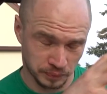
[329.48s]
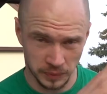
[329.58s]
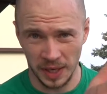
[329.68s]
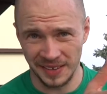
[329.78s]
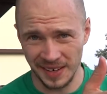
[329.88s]

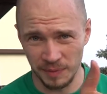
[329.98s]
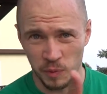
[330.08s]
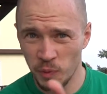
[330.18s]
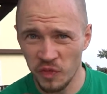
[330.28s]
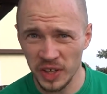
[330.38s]
It's a
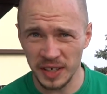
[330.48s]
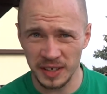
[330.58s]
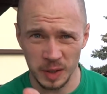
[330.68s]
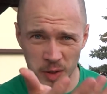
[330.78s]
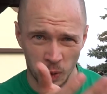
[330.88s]

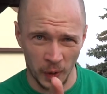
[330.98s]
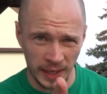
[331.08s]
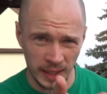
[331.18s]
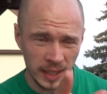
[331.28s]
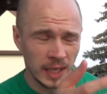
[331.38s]
physical
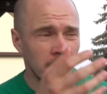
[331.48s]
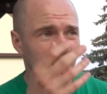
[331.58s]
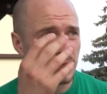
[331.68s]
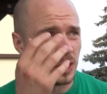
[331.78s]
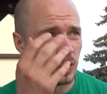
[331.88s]
trick
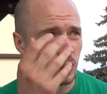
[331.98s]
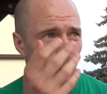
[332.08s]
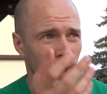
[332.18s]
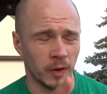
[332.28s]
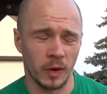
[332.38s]
to
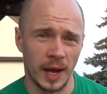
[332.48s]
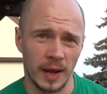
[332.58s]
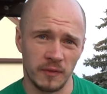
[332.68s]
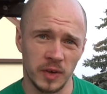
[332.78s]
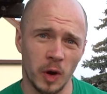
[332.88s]
when you
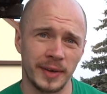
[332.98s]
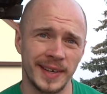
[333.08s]
have not